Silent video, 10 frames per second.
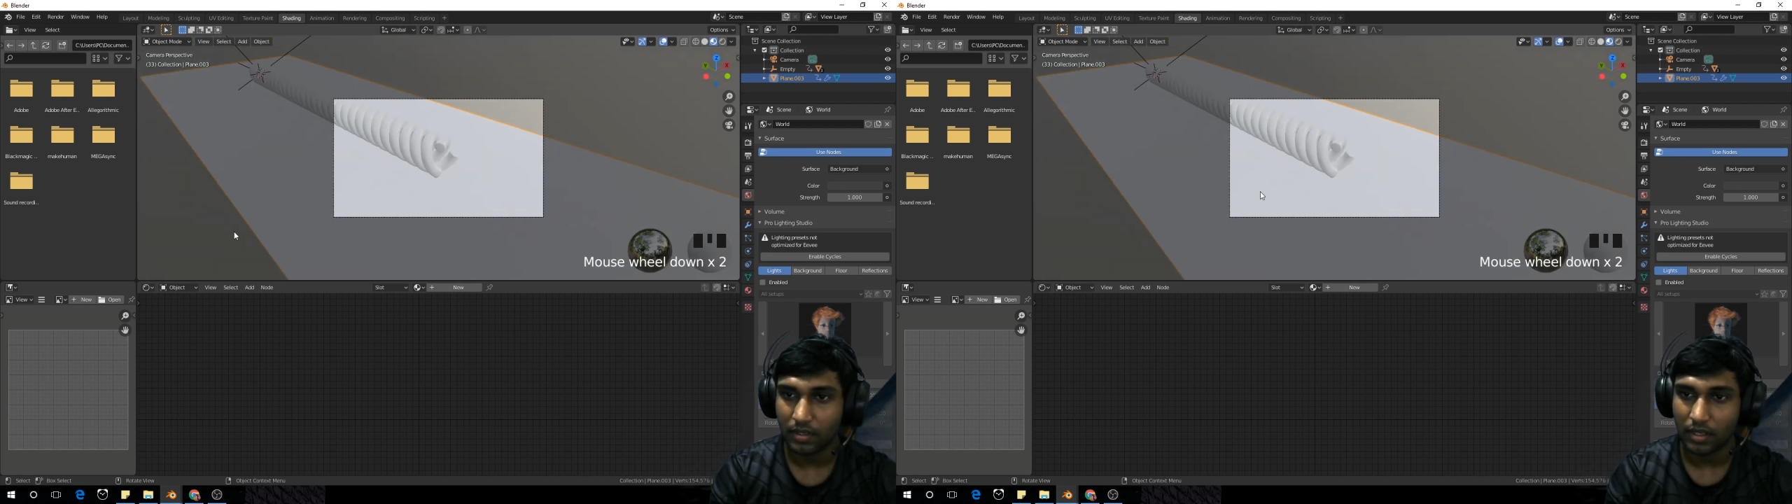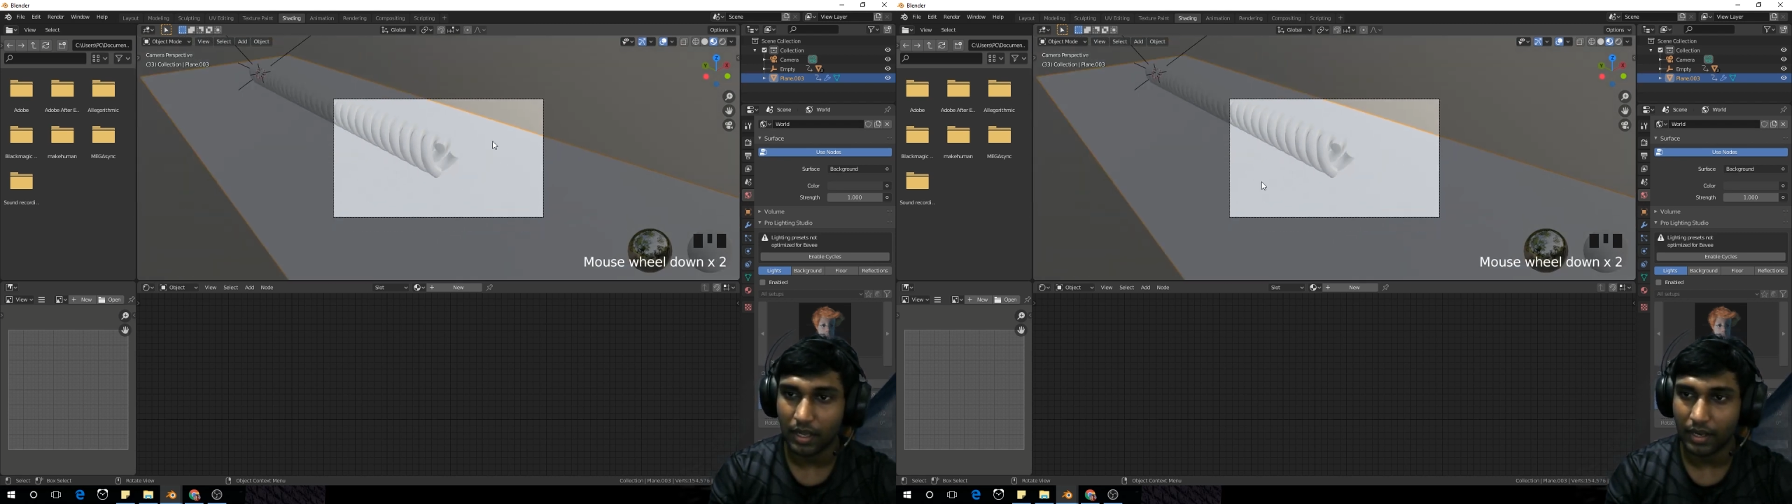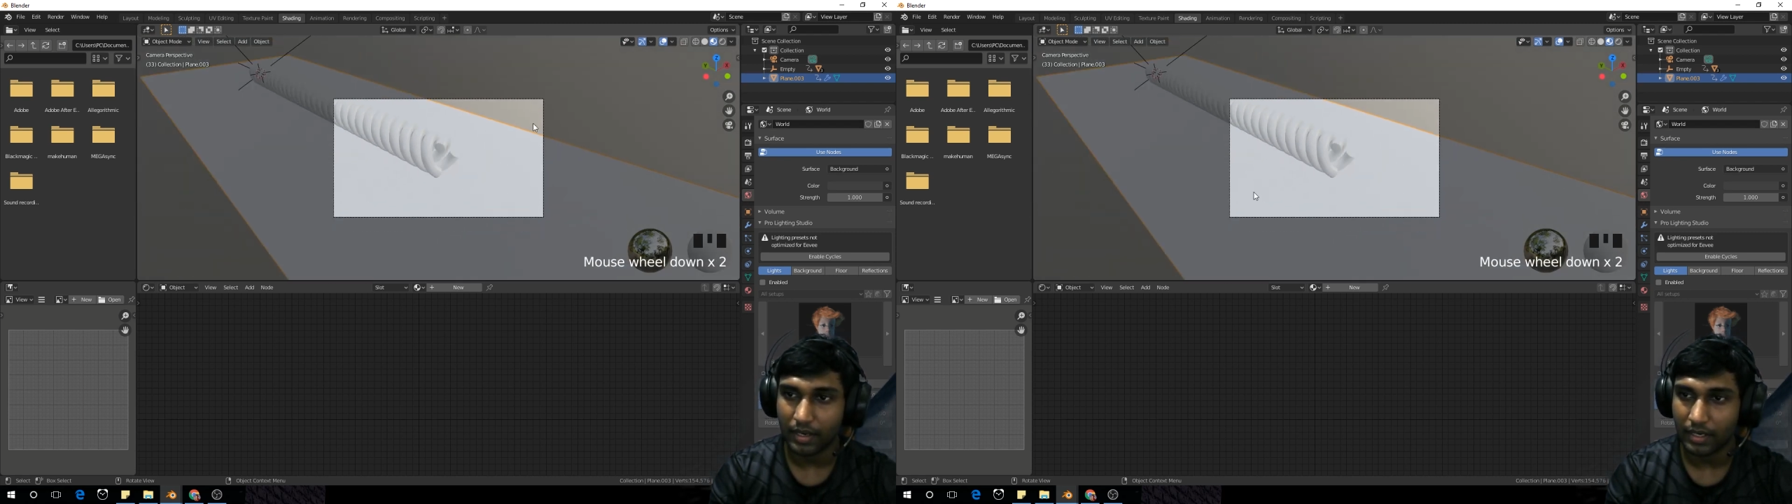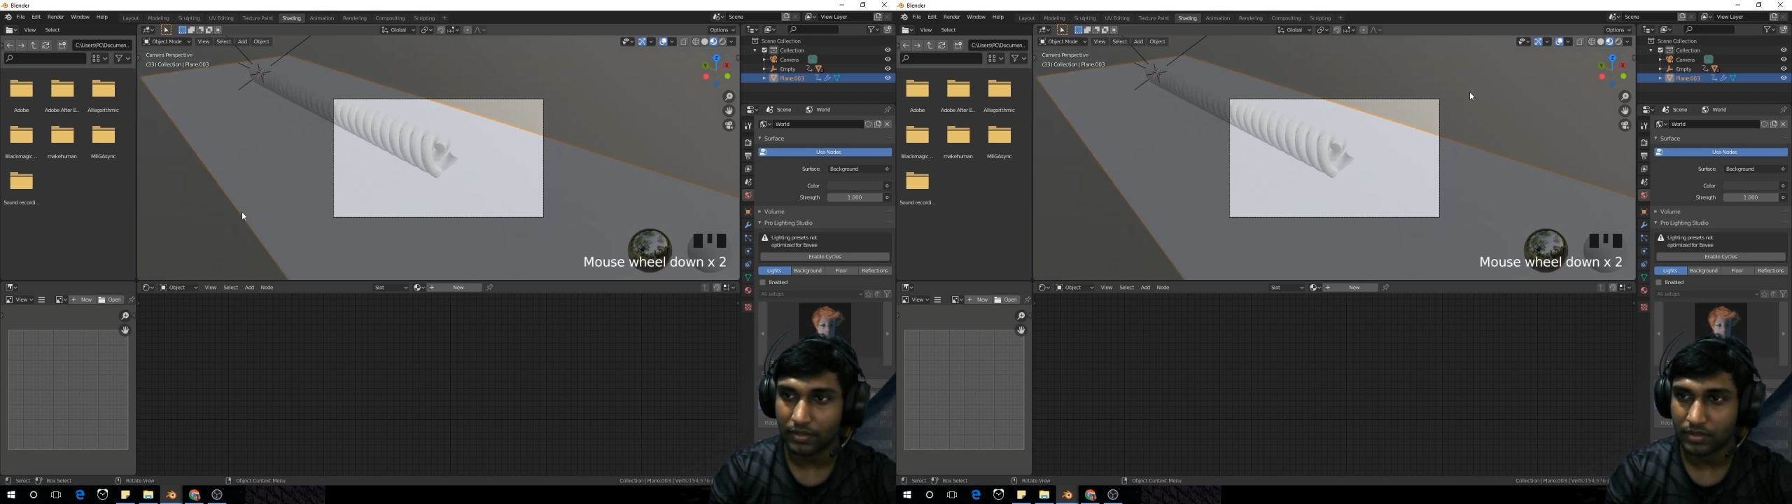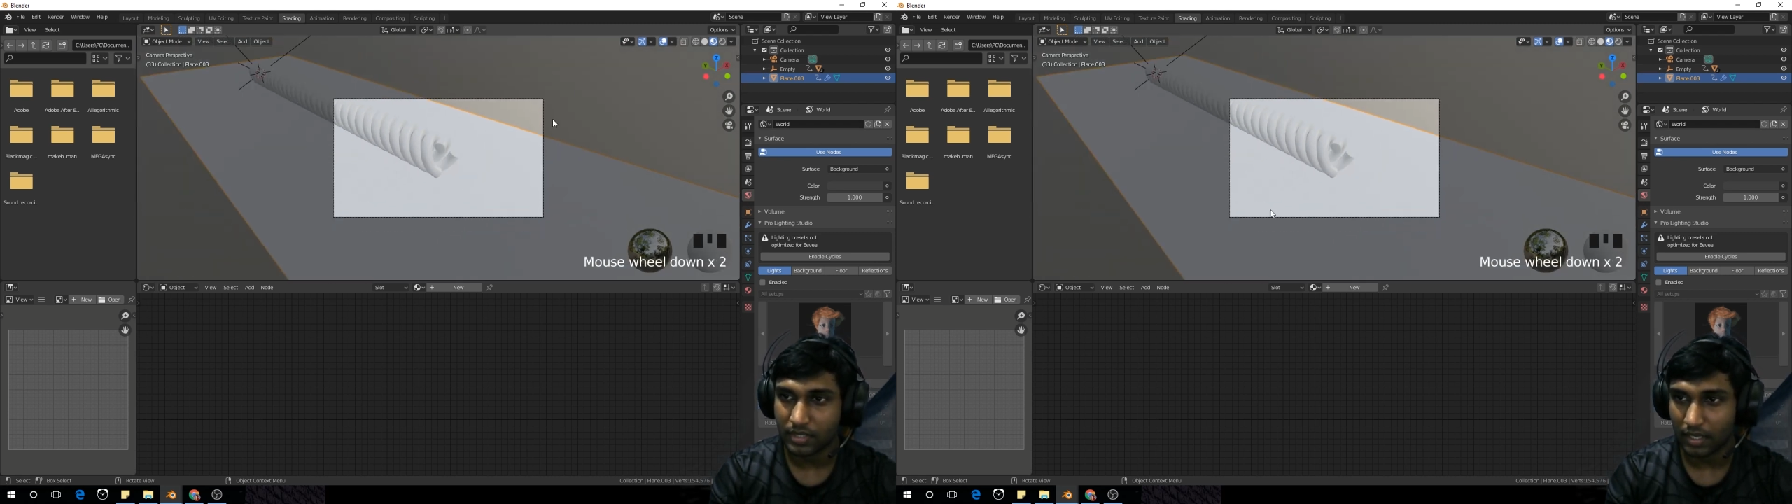I need to
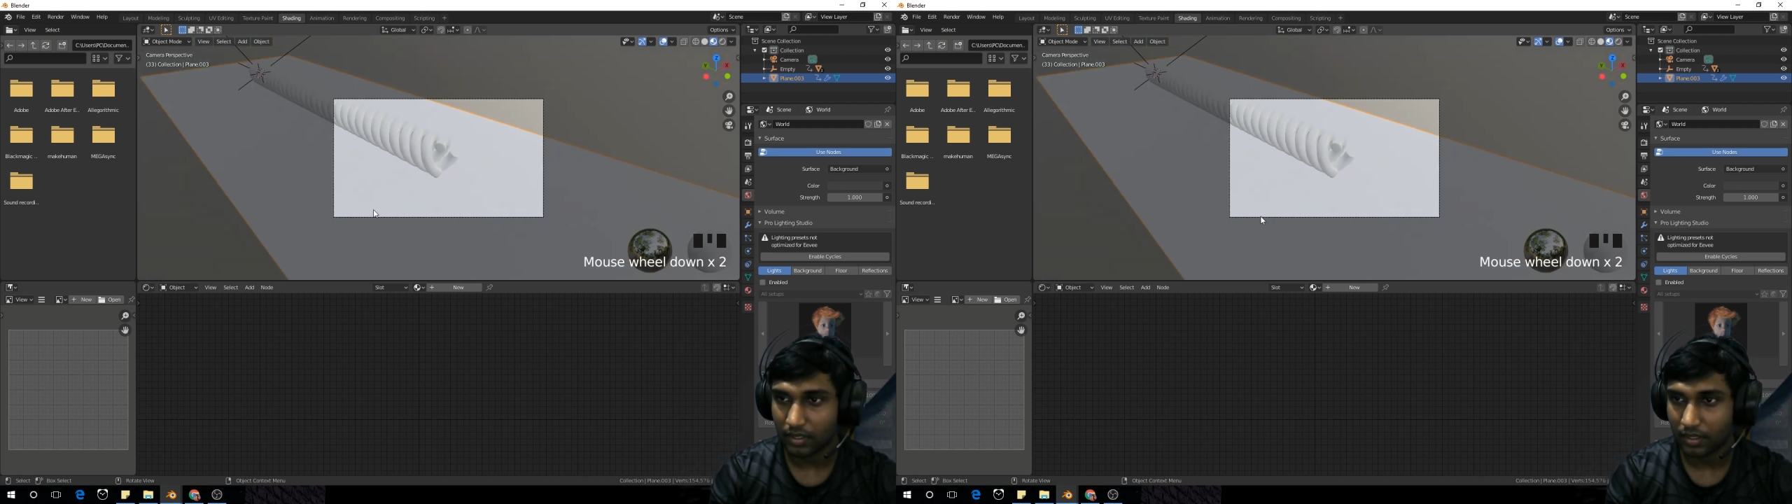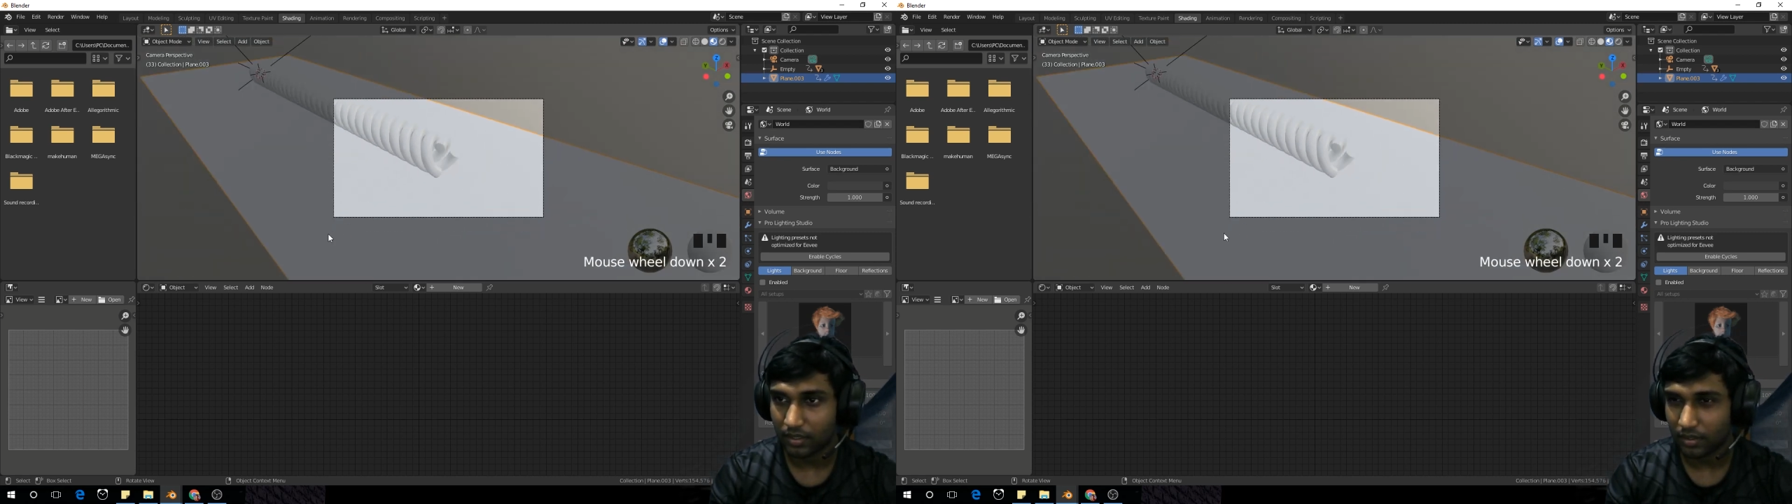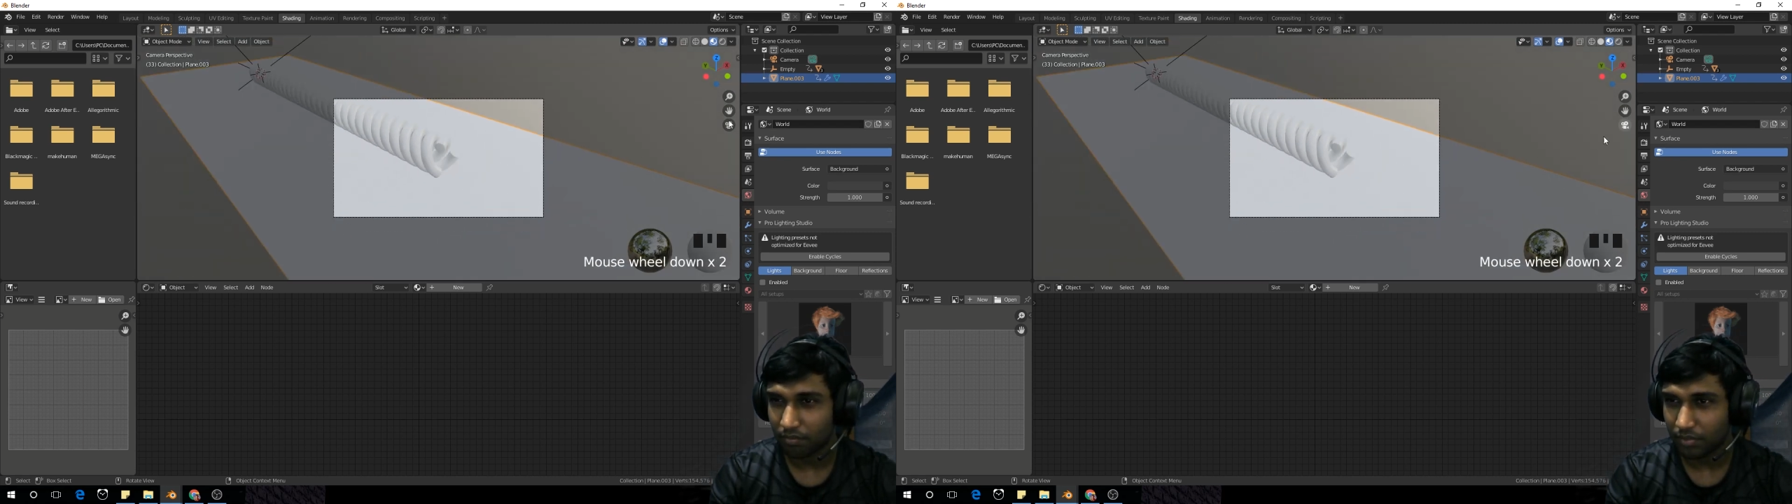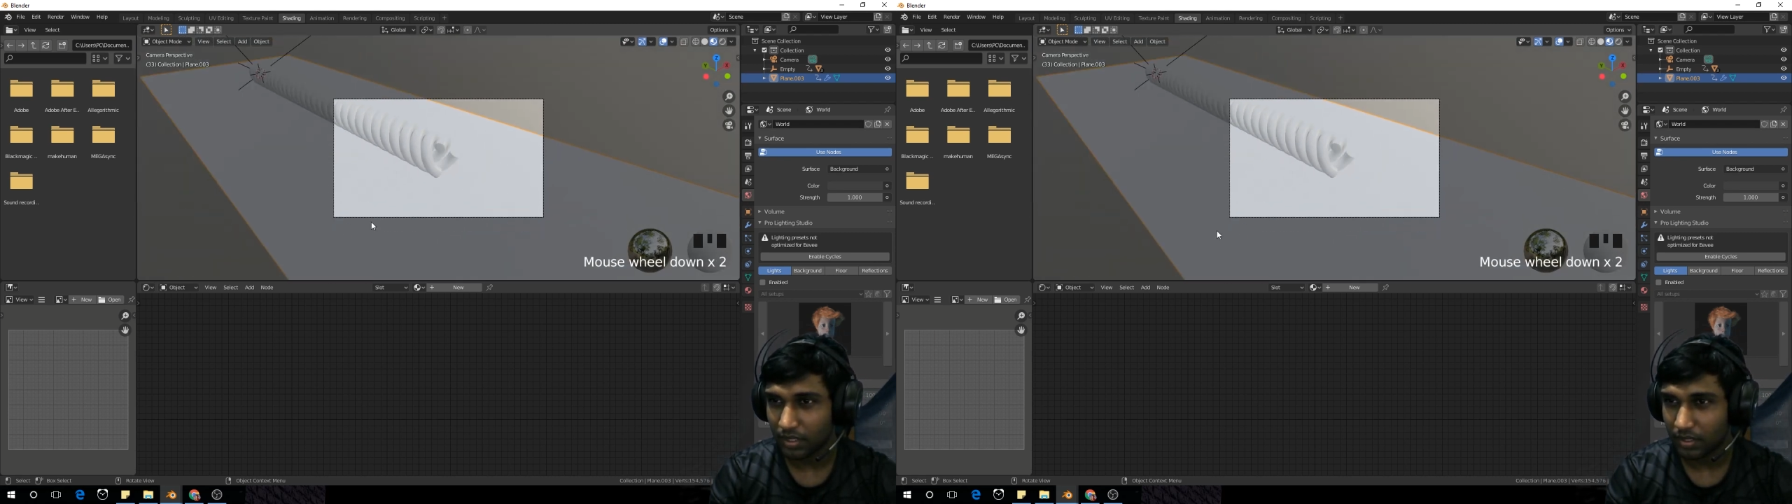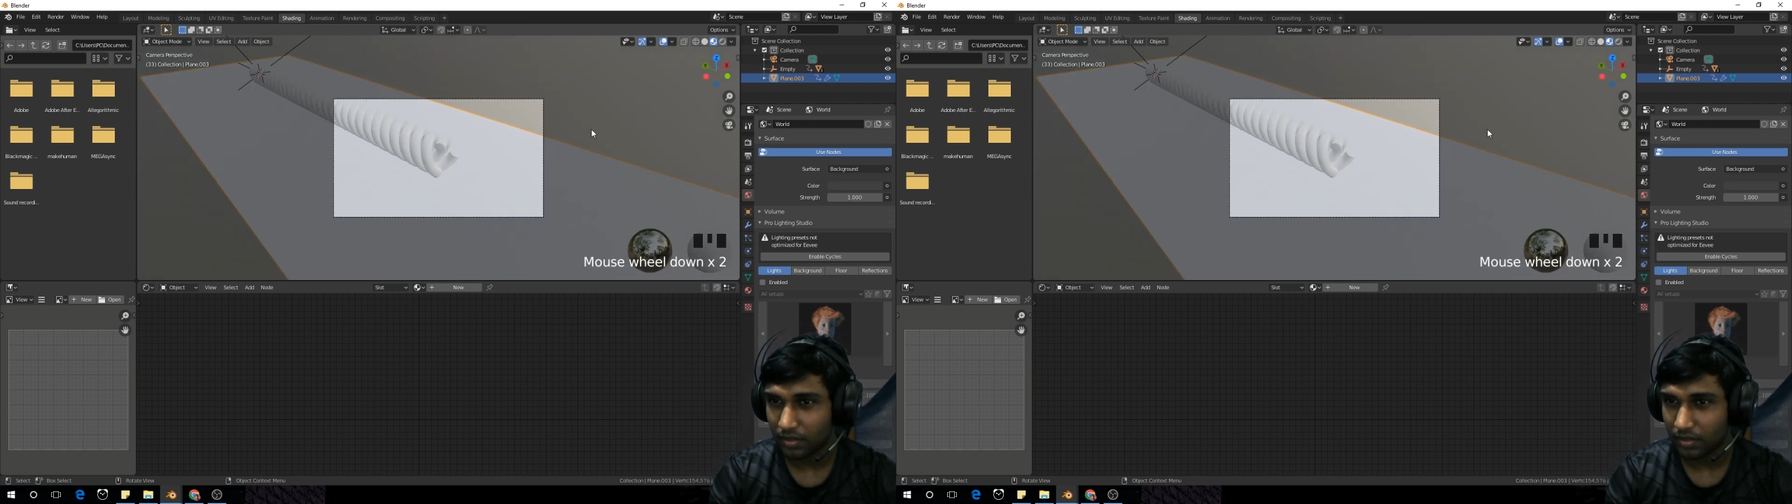scale it a bit